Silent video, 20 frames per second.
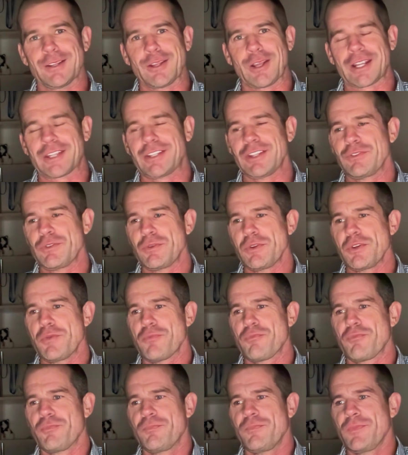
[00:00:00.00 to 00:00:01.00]
Like
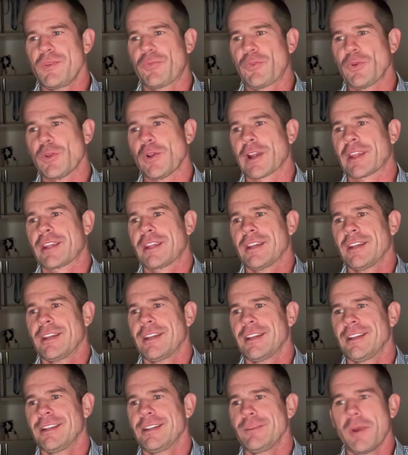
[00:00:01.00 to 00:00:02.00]
you feel like
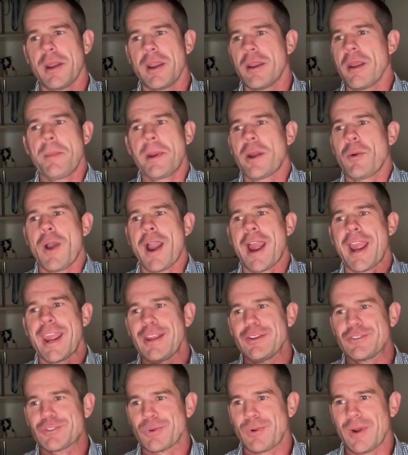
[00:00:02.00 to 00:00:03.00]
no matter what
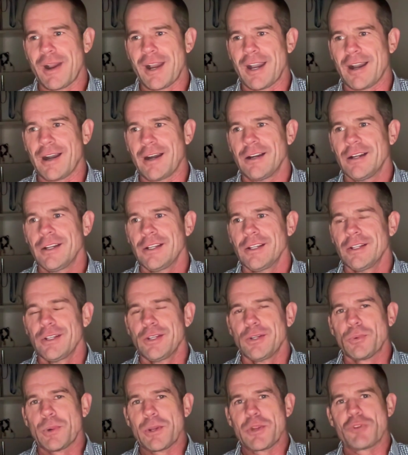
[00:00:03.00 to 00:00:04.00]
age you are,
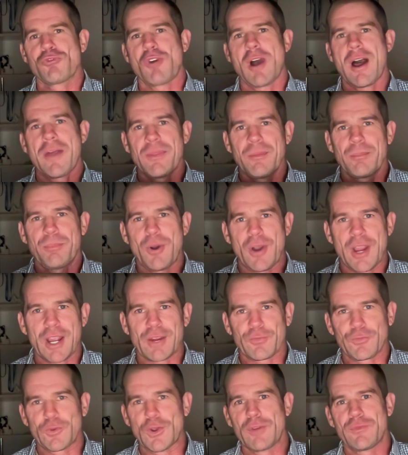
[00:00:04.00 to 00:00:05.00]
when you ride the
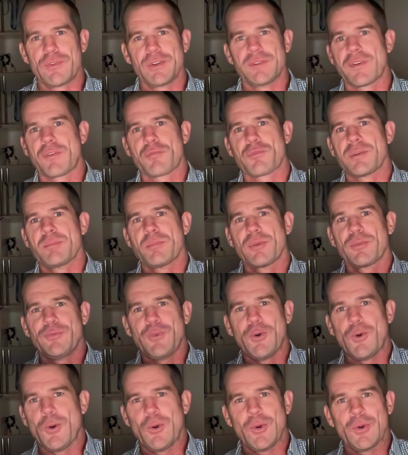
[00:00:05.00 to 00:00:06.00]
bike further than you've ever ridden
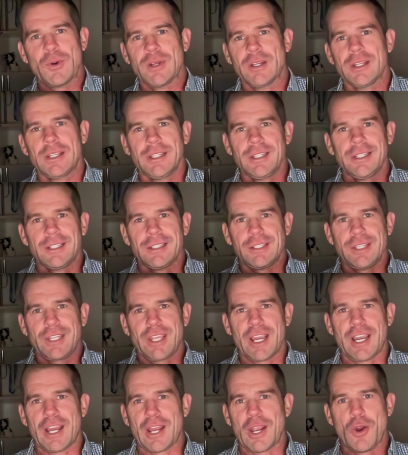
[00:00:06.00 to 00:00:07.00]
before, you
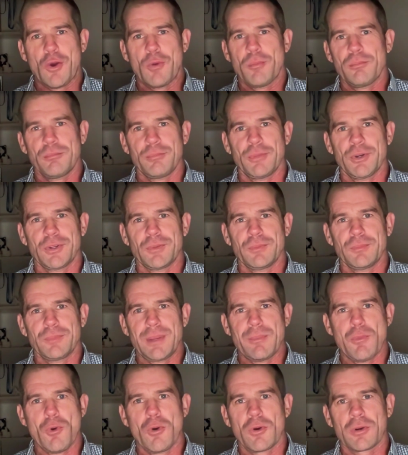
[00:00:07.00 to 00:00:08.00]
can't help but
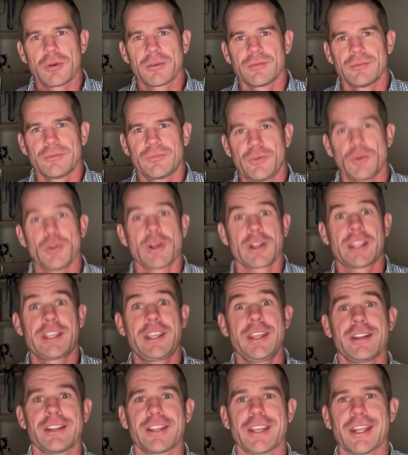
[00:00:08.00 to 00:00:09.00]
feel like a
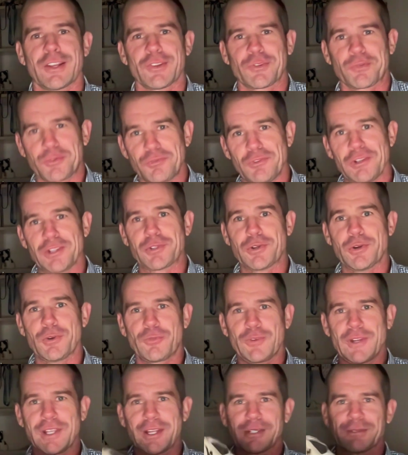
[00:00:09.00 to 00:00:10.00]
kid again. It's a really cool
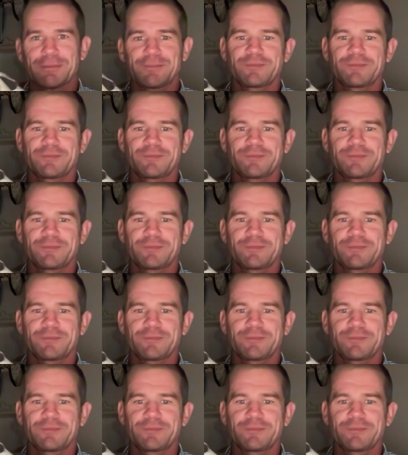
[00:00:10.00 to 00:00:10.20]
feeling.